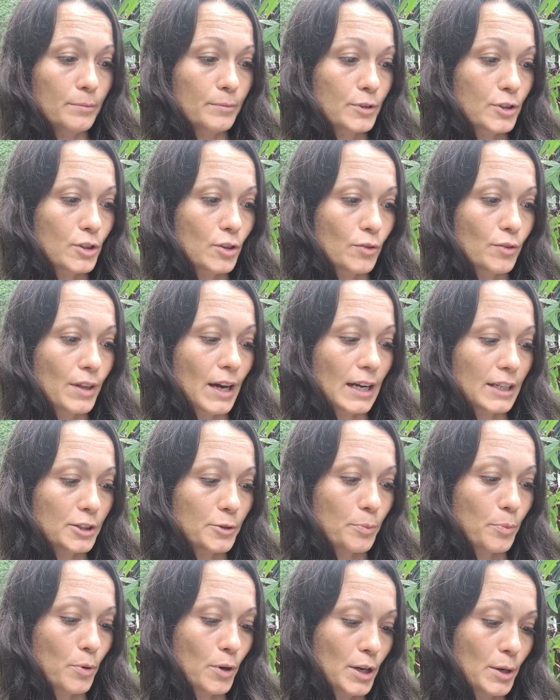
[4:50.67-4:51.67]
So
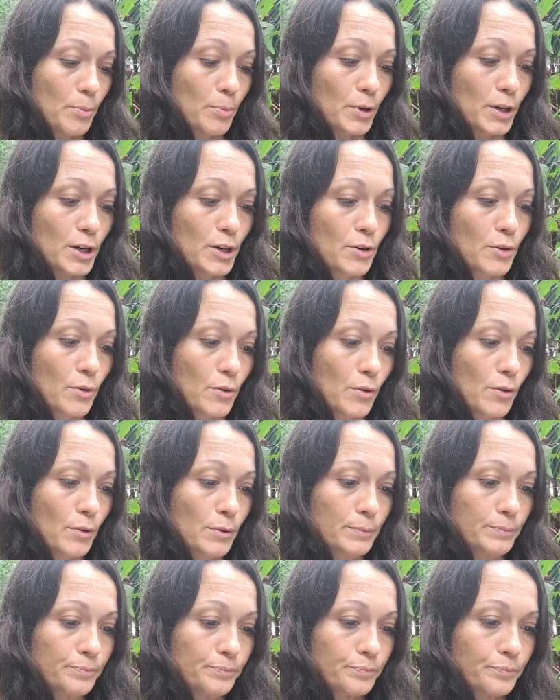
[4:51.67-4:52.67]
that's pretty
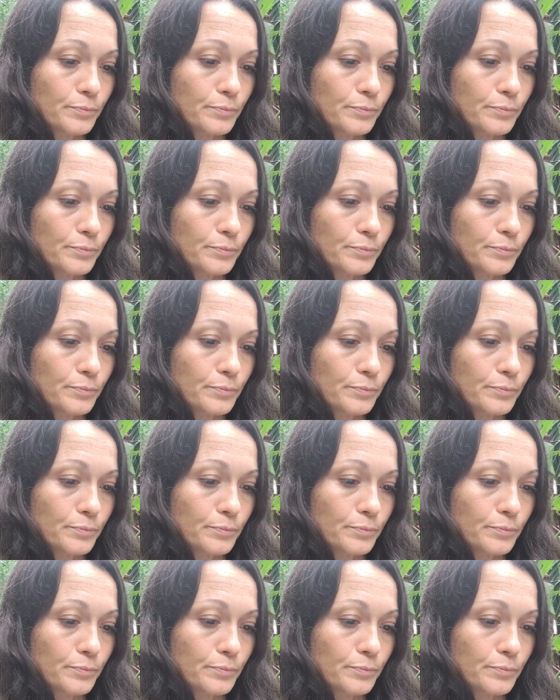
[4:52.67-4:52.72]
cool.